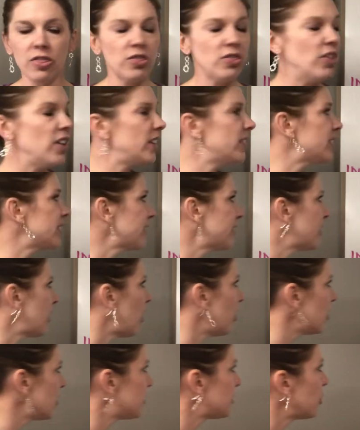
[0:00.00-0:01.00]
This is
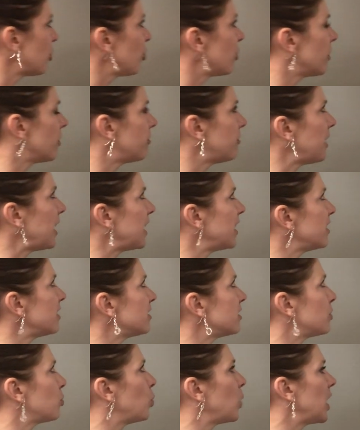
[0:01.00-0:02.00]
also the
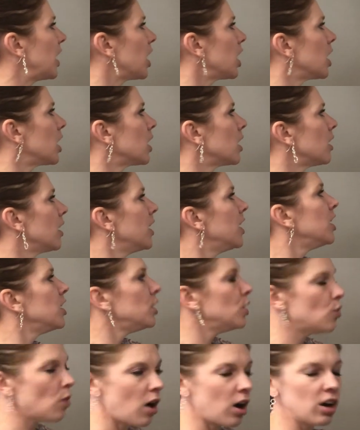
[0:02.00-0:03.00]
phase where
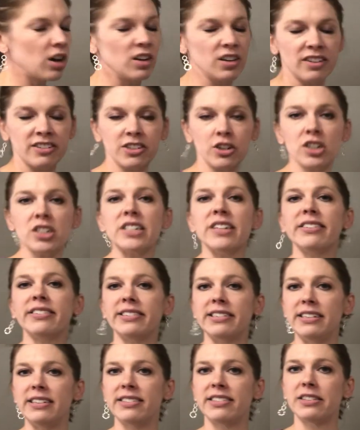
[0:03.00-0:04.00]
you are gonna start to
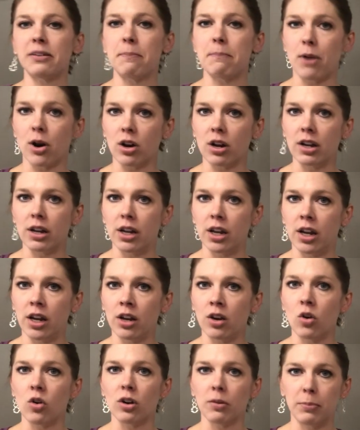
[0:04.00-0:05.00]
see some marketing
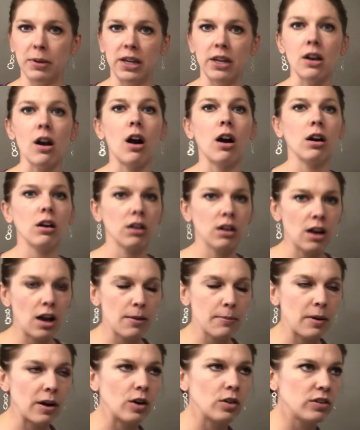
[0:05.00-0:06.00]
or PR
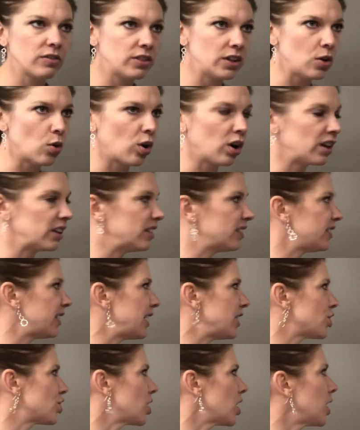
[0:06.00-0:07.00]
come out of the
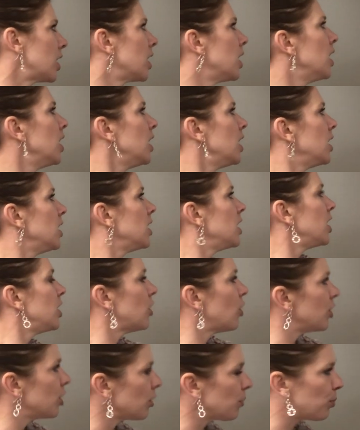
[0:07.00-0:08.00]
organization. You
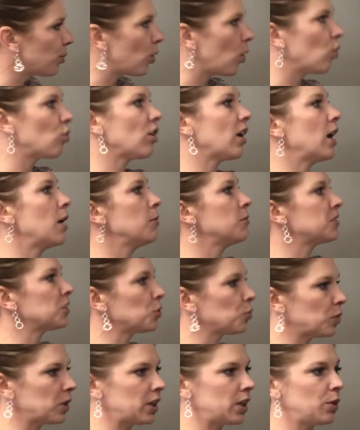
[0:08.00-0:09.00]
know, your programs are
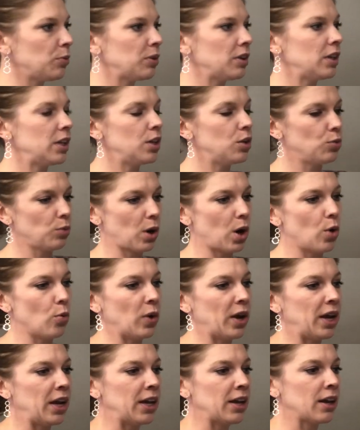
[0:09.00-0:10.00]
really, really
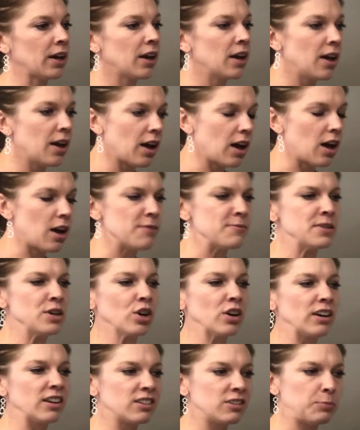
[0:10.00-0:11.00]
growing, you're
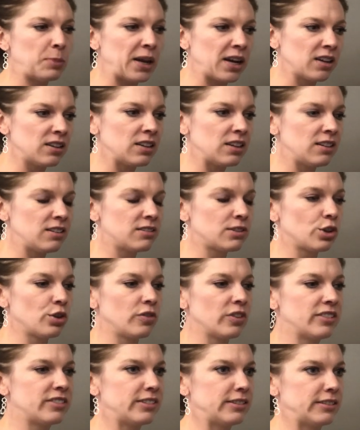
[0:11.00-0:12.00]
expanding
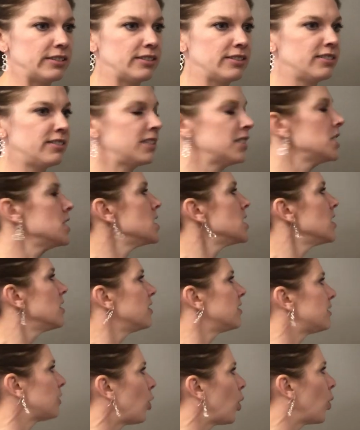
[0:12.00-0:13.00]
services,
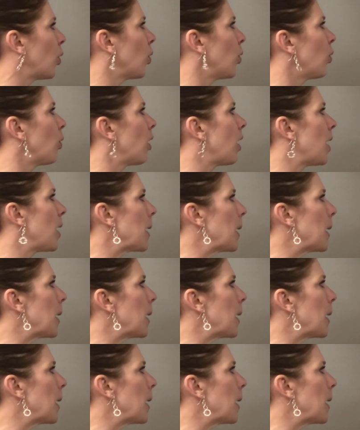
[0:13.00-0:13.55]
so